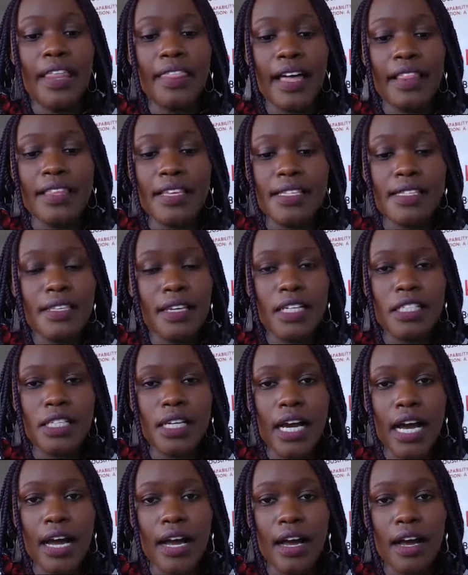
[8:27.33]
crypto
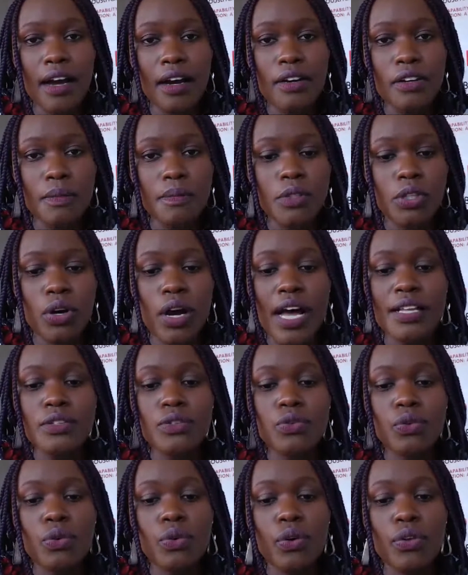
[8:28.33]
has to go through a
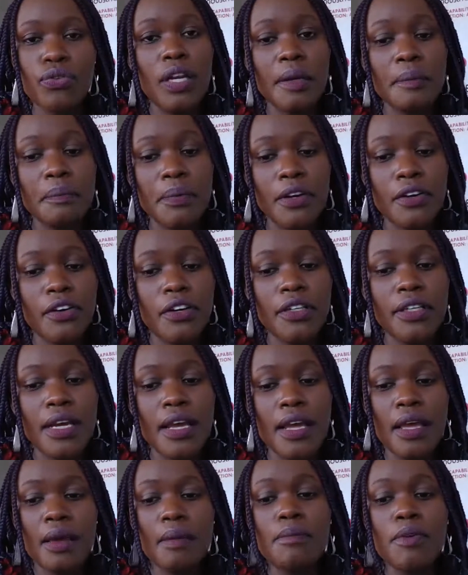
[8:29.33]
cooling period
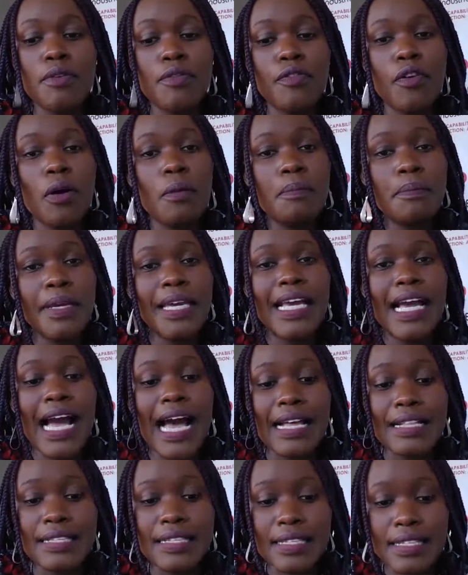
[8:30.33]
before being
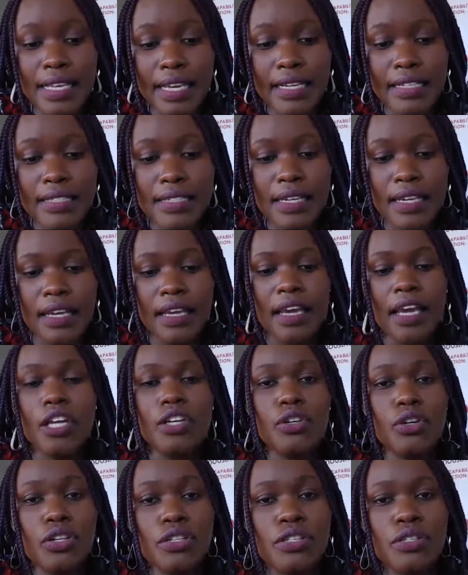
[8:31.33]
unstaked. And
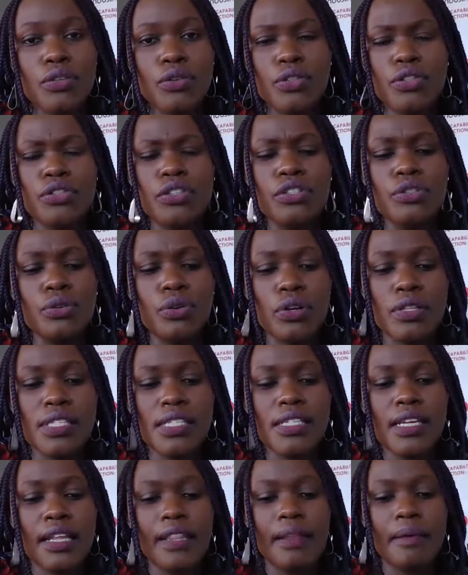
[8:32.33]
also you need to consider
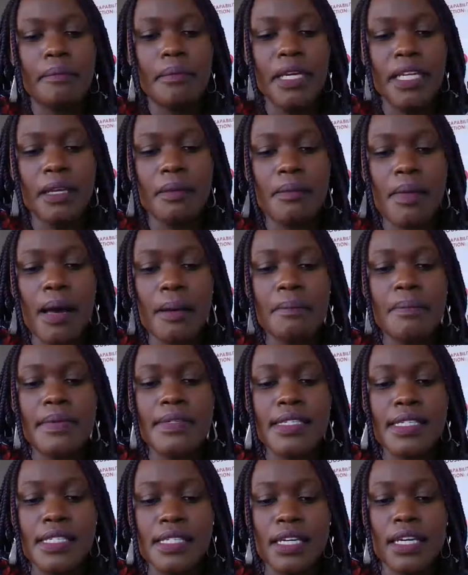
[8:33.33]
the minimum
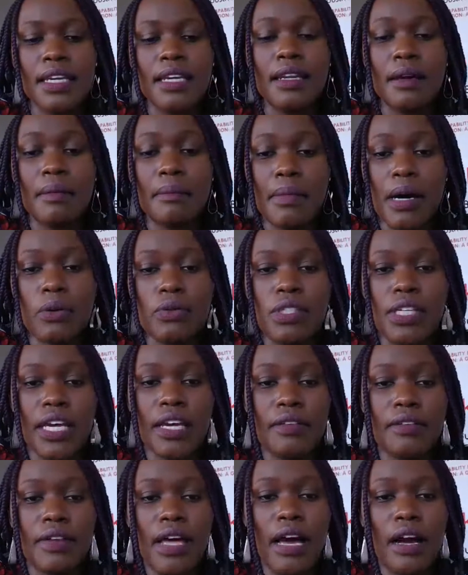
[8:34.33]
staking amount and
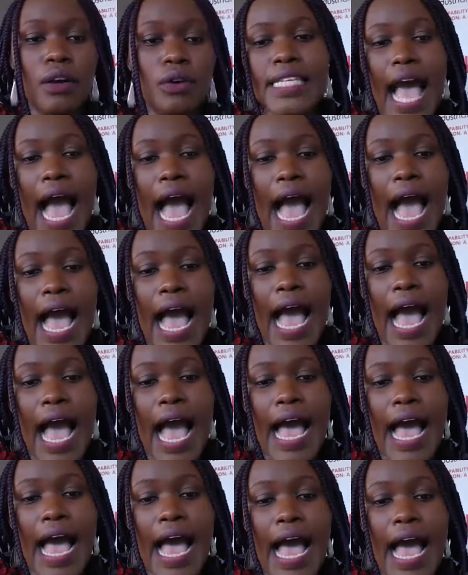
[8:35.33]
a good, and
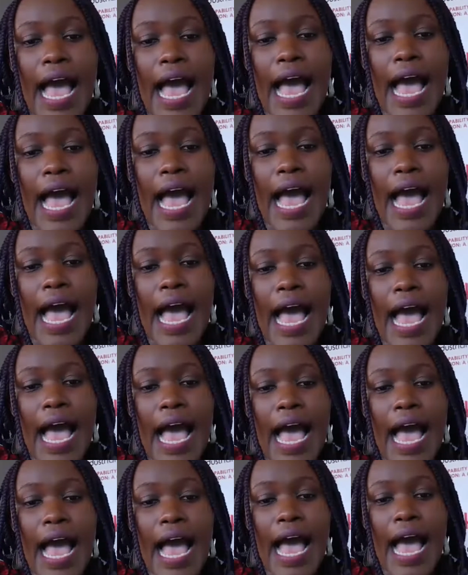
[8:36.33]
this
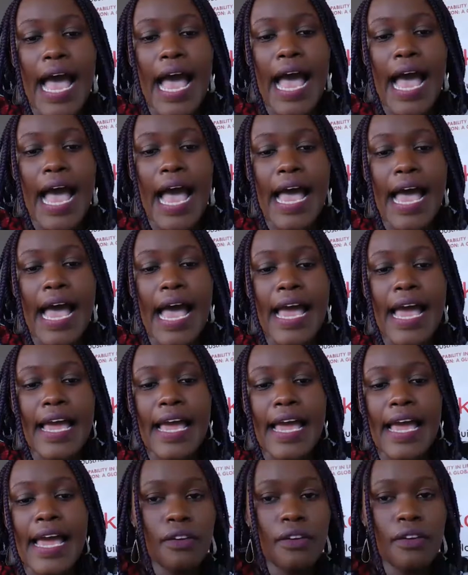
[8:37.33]

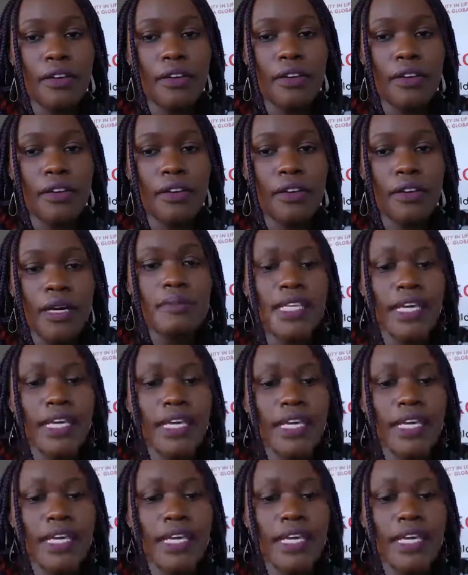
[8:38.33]
that you